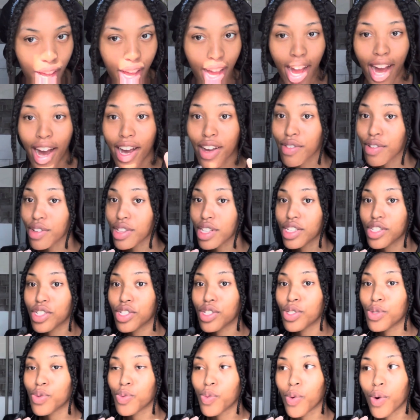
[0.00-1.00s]
I really
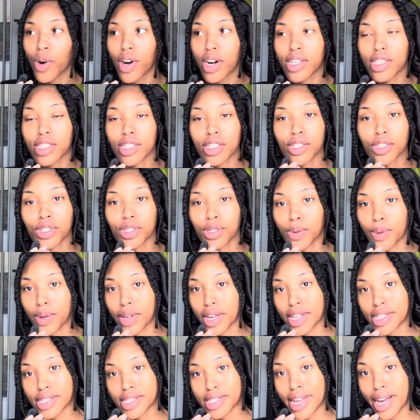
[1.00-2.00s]
just want to
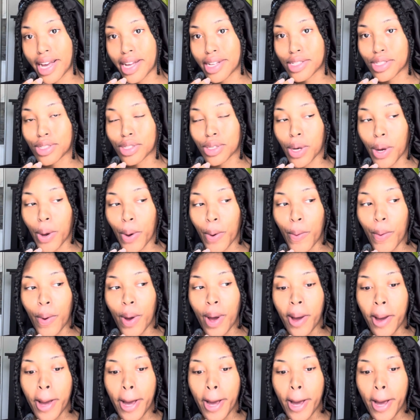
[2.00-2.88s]
showcase that. So